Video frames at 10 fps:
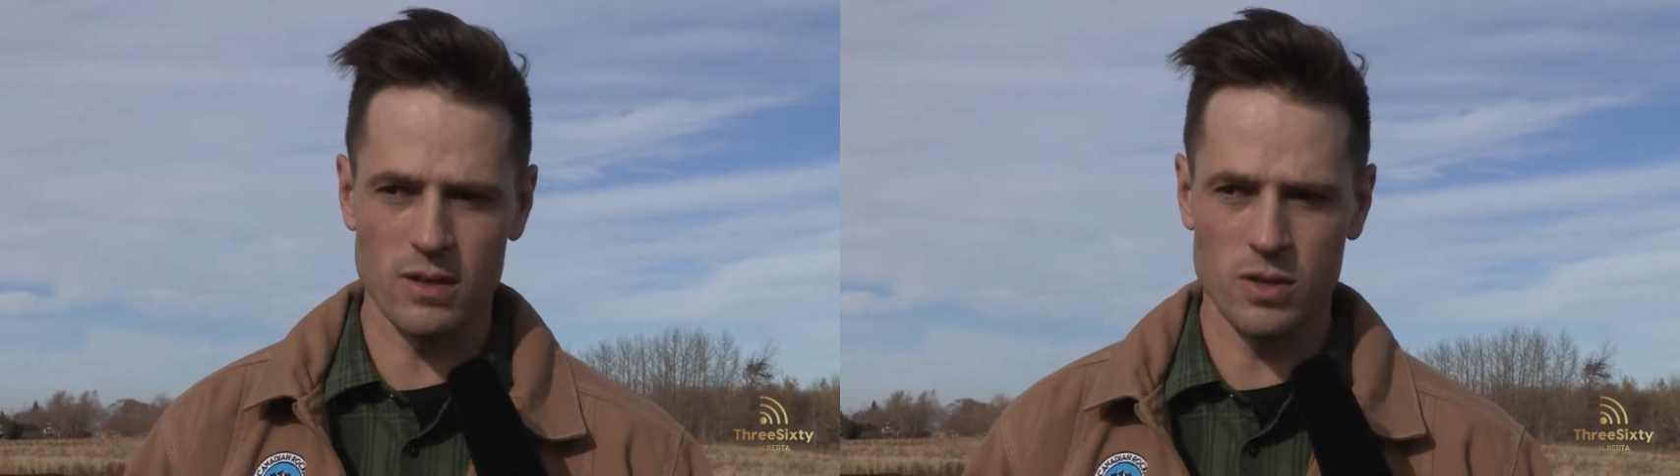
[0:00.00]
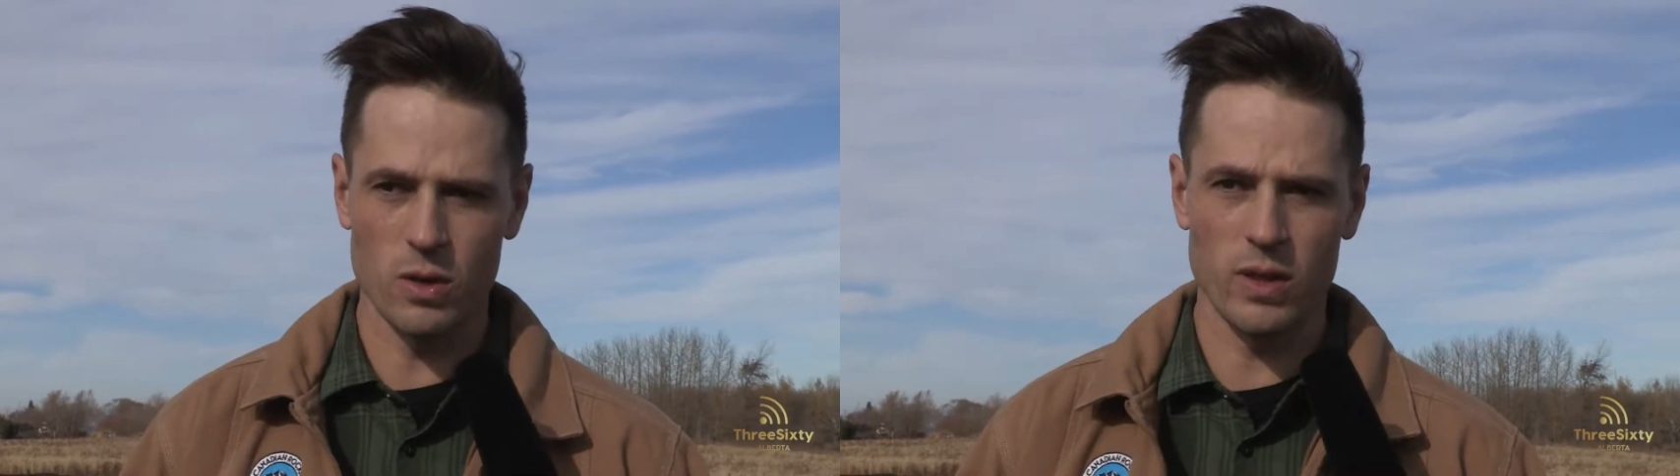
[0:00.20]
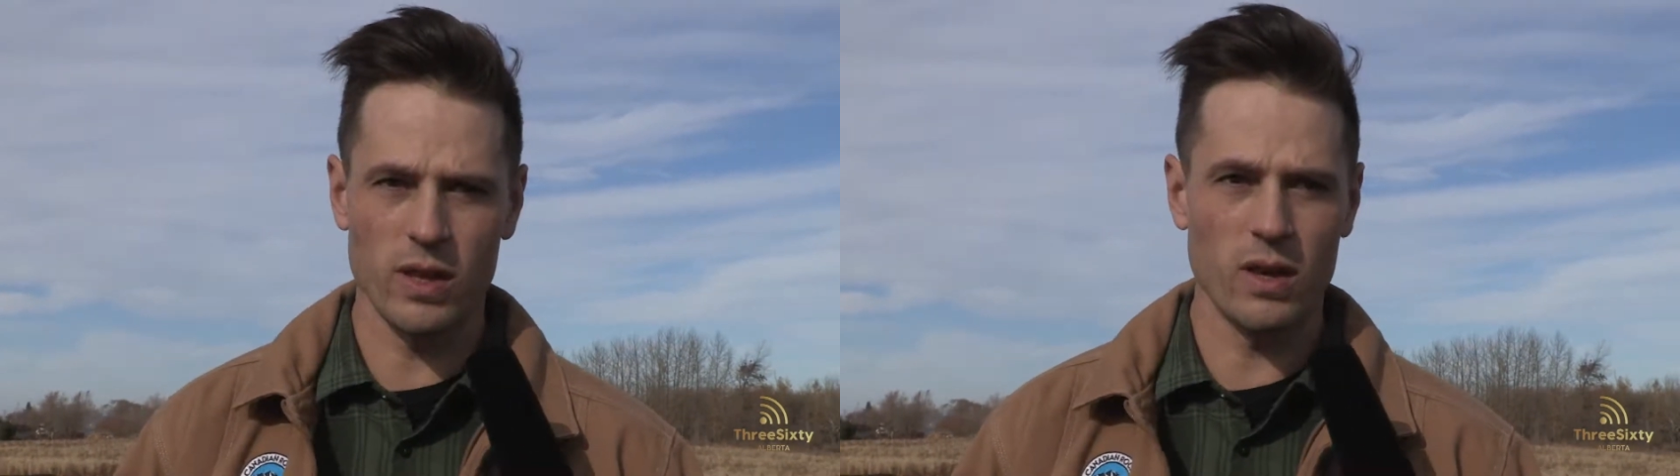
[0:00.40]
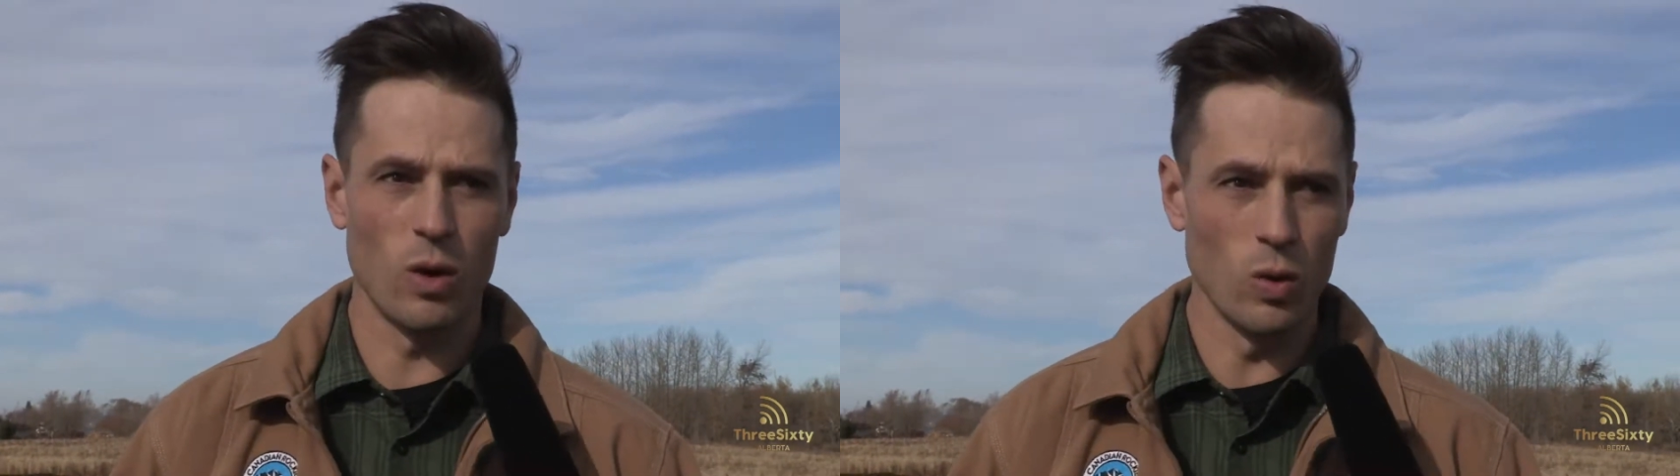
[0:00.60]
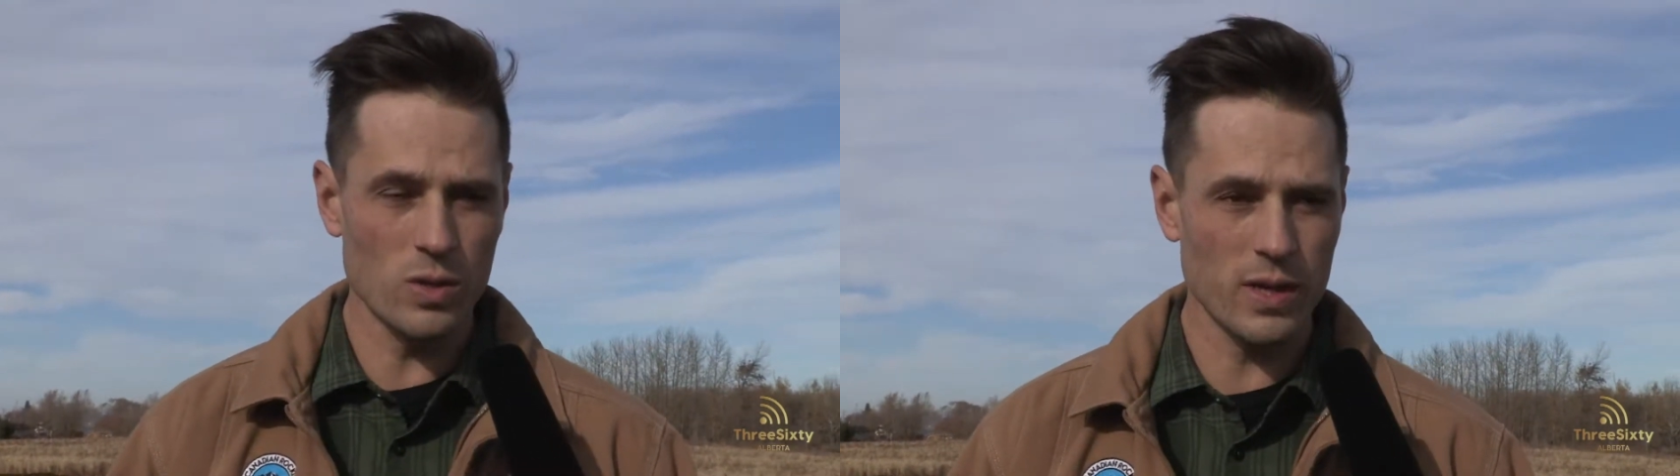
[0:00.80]
So the
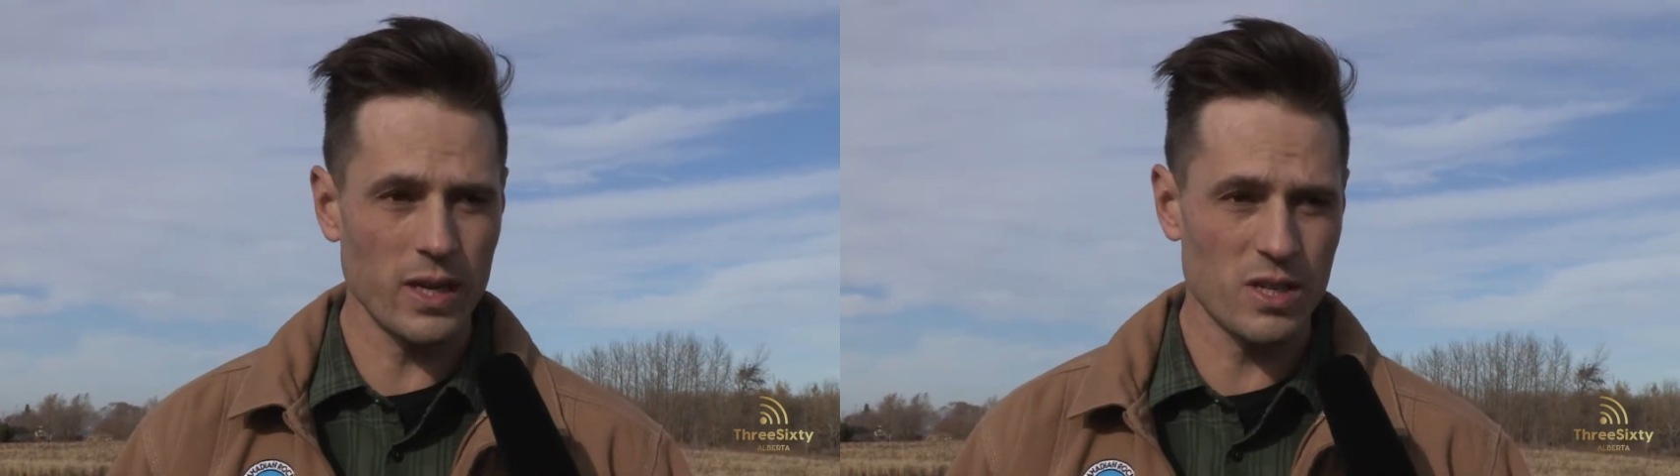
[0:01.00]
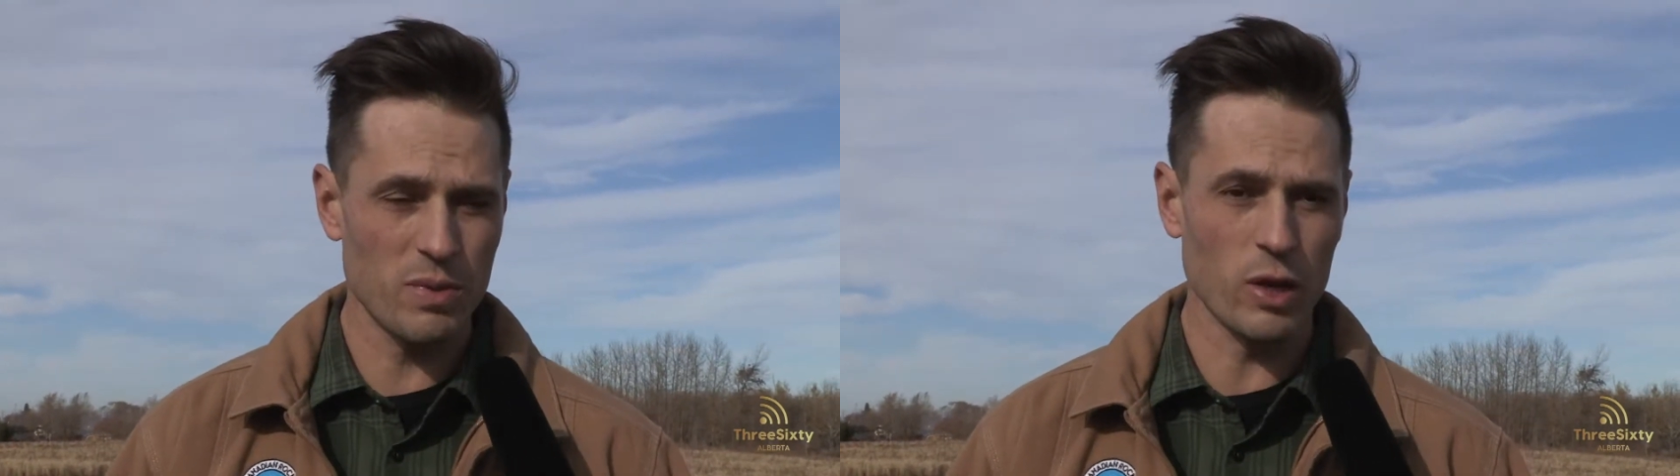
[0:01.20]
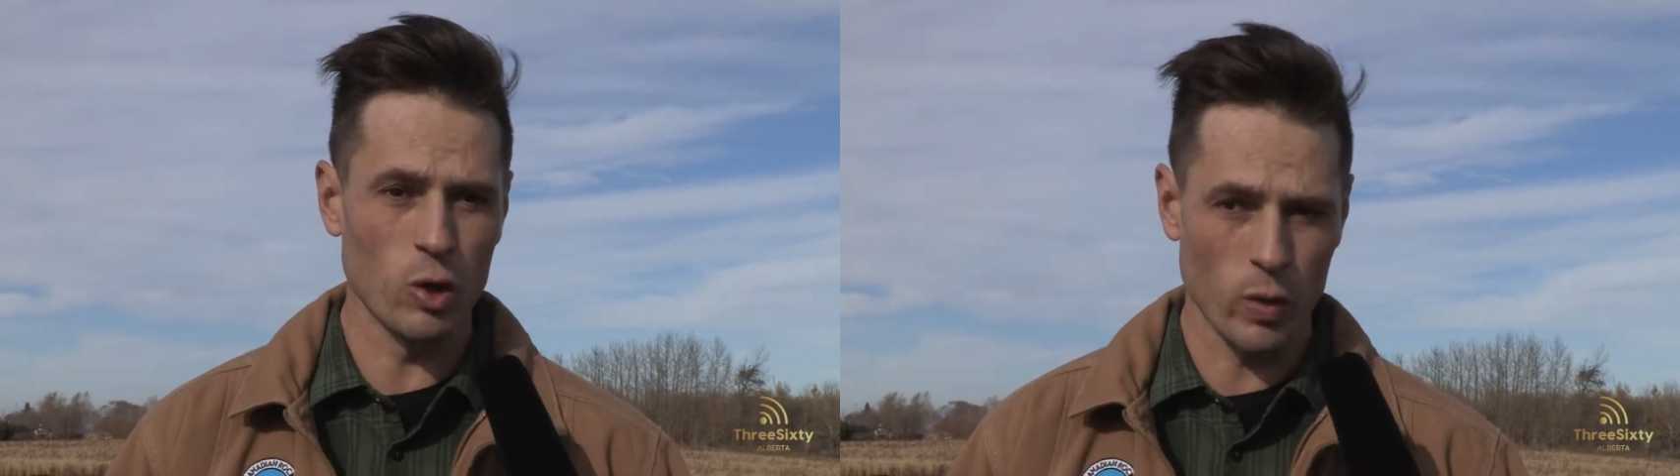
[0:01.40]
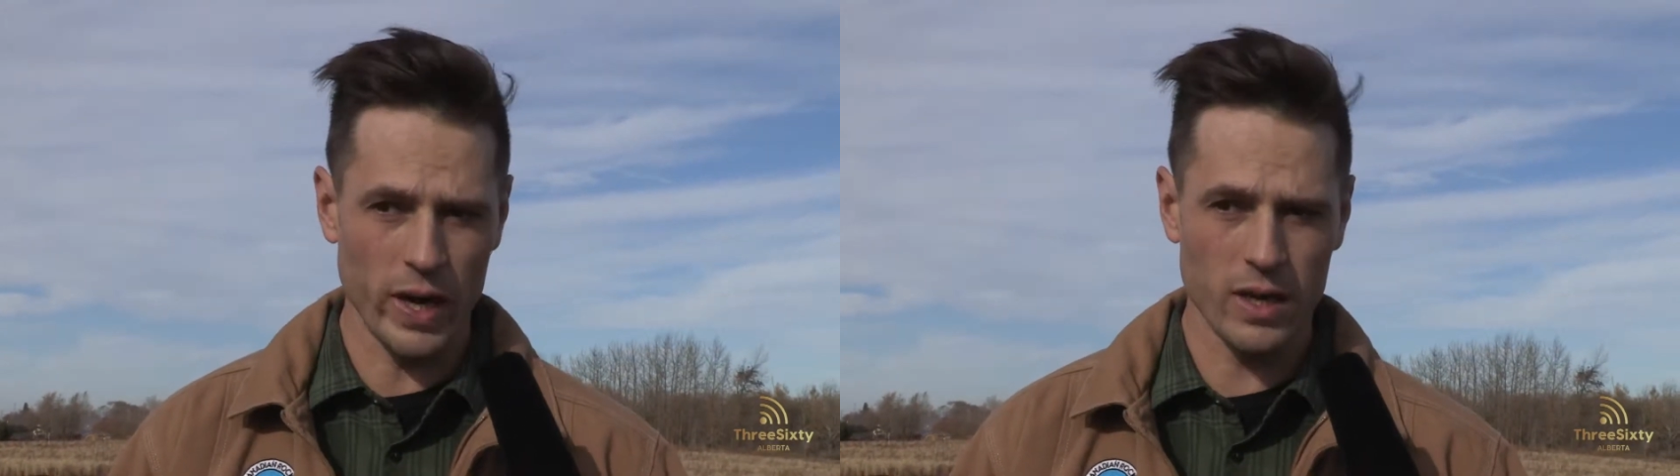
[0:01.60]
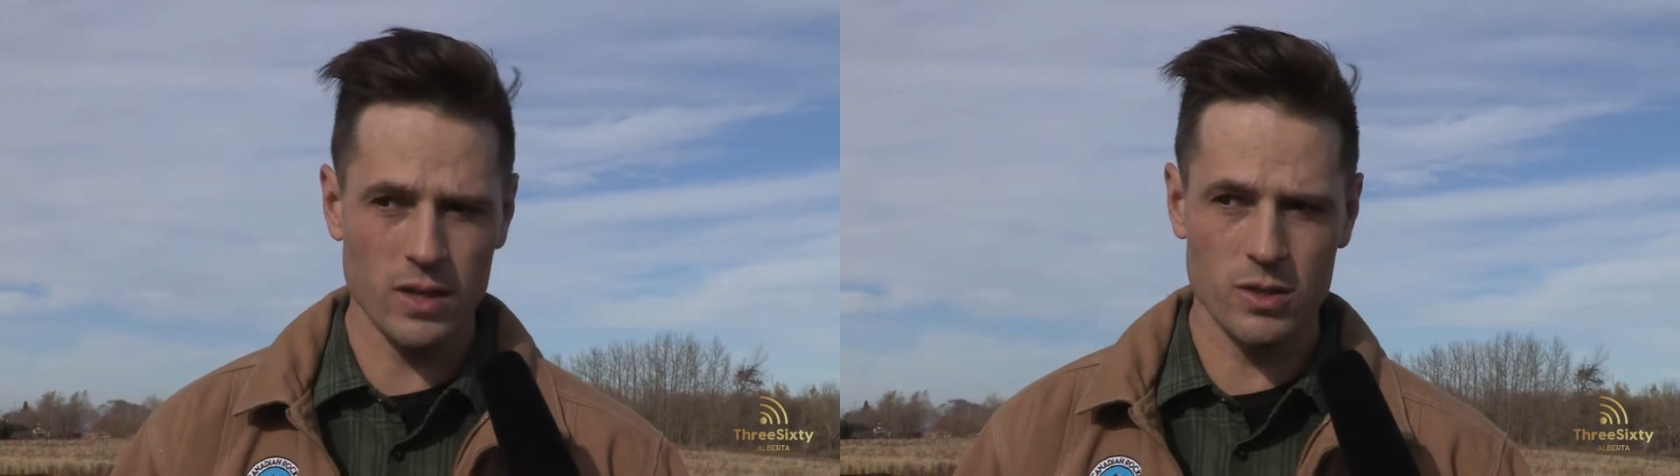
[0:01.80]
whole site has been
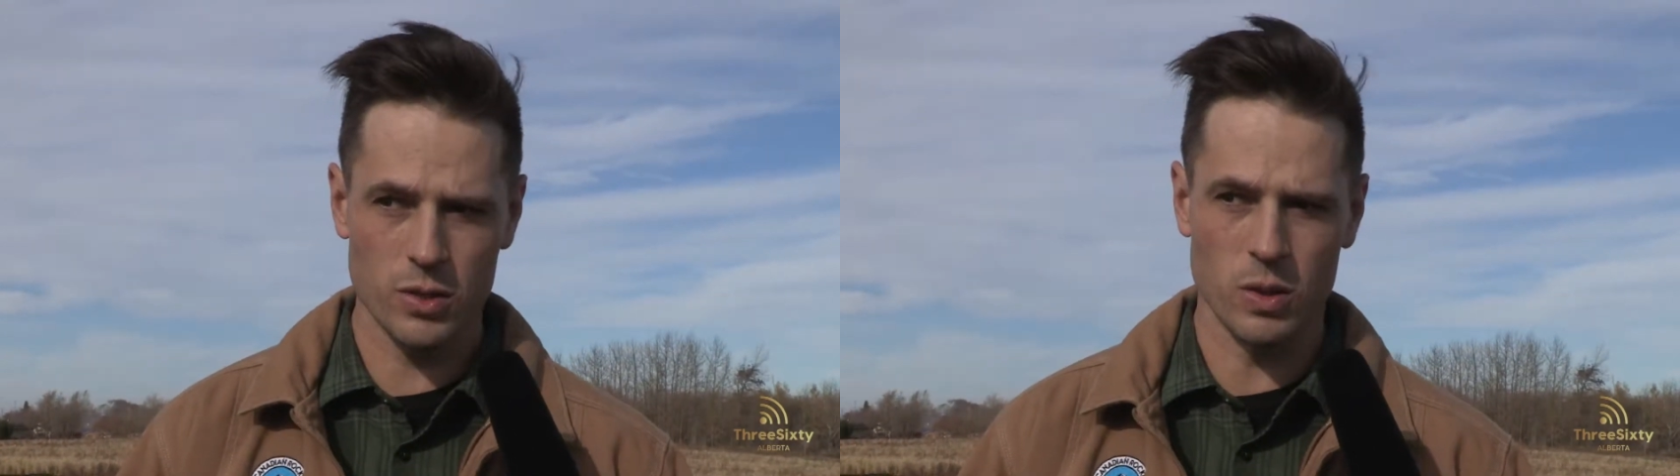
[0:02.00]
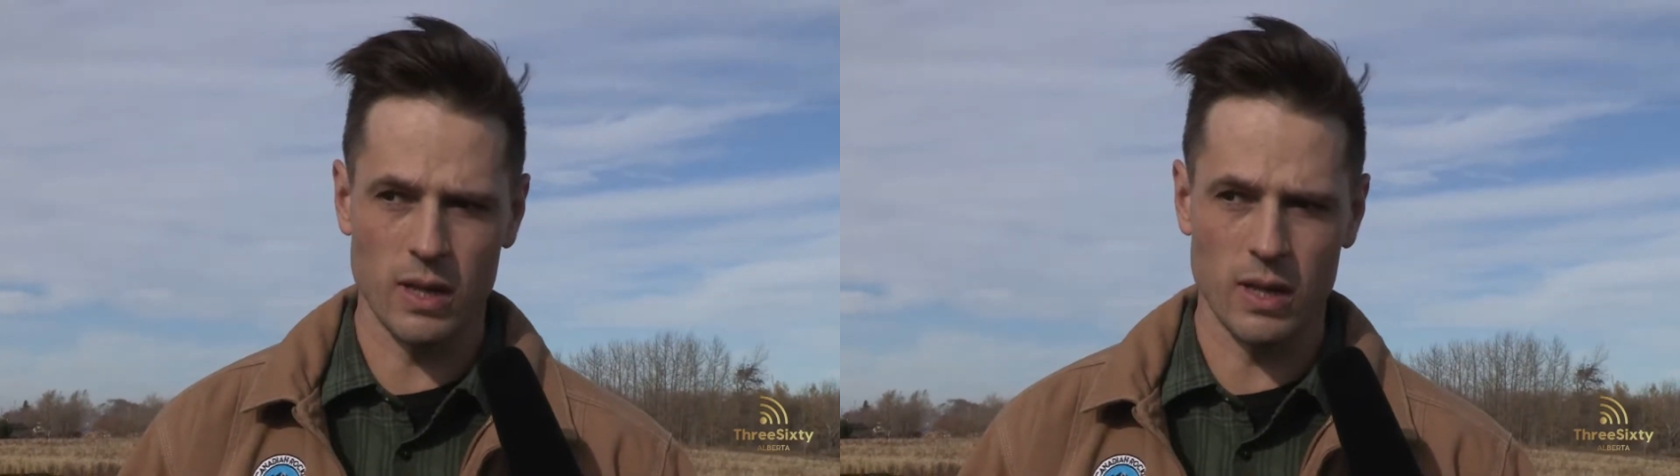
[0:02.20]
graded to